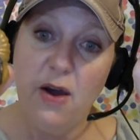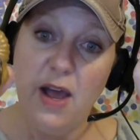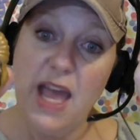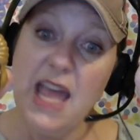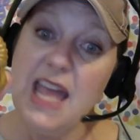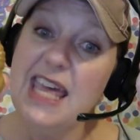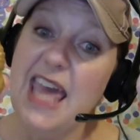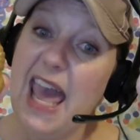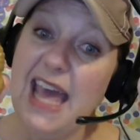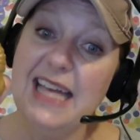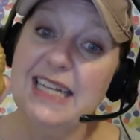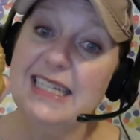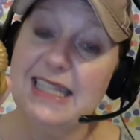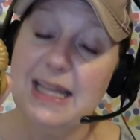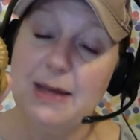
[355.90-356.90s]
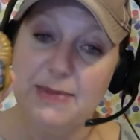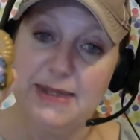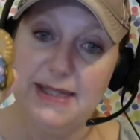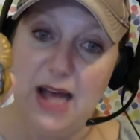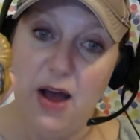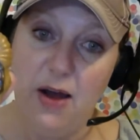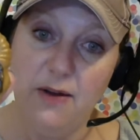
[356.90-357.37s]
encase
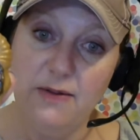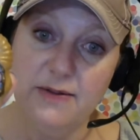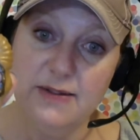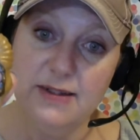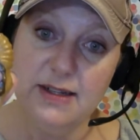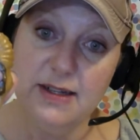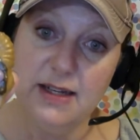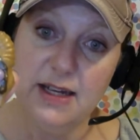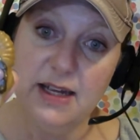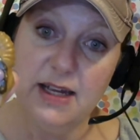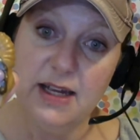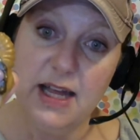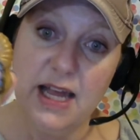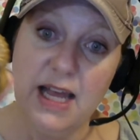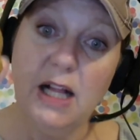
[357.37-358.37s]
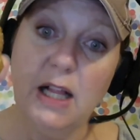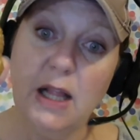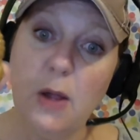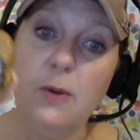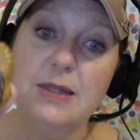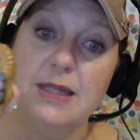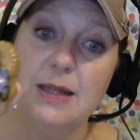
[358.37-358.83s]
themselves,
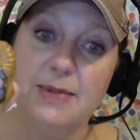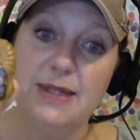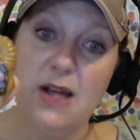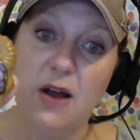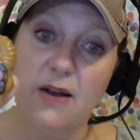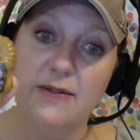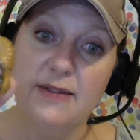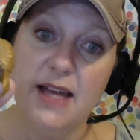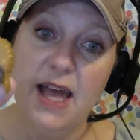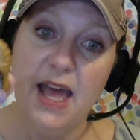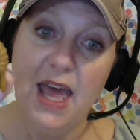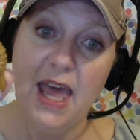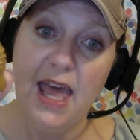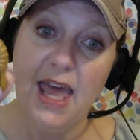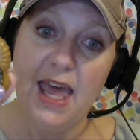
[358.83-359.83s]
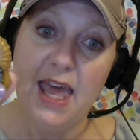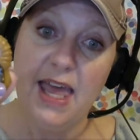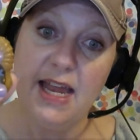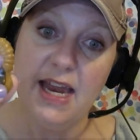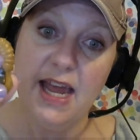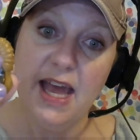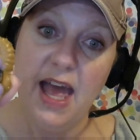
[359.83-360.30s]
enclose themselves
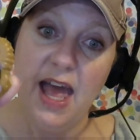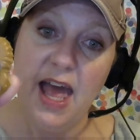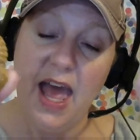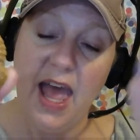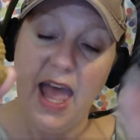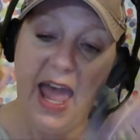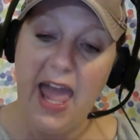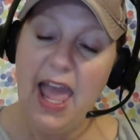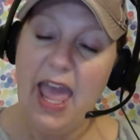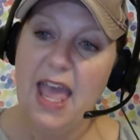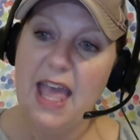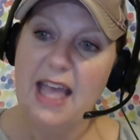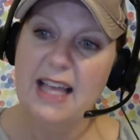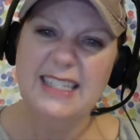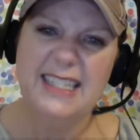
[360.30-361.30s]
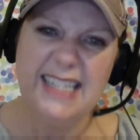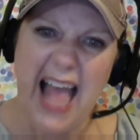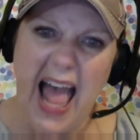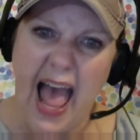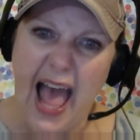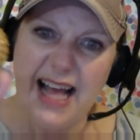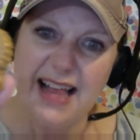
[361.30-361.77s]
in a
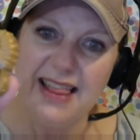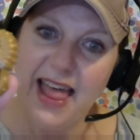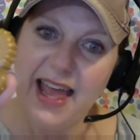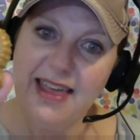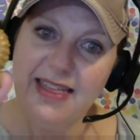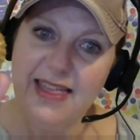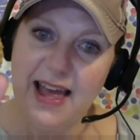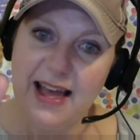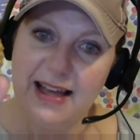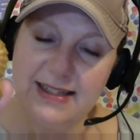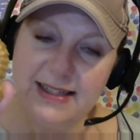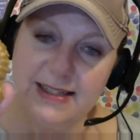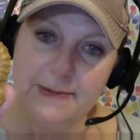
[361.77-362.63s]
sac like this,